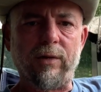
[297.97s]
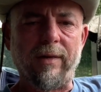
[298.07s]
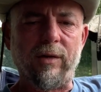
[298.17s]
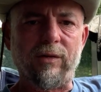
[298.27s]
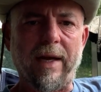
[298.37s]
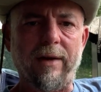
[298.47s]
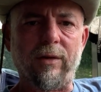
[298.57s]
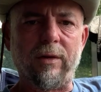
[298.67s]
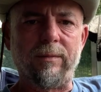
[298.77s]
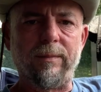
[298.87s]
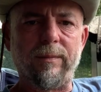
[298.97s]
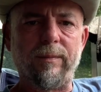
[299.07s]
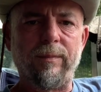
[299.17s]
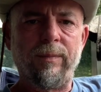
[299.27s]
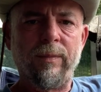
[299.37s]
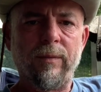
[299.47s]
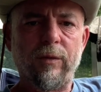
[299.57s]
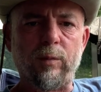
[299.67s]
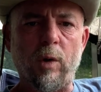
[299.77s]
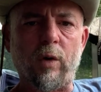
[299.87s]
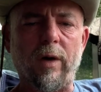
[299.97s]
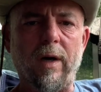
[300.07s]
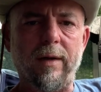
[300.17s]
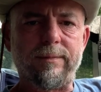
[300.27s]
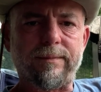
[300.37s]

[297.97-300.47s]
on the side of the smoker are.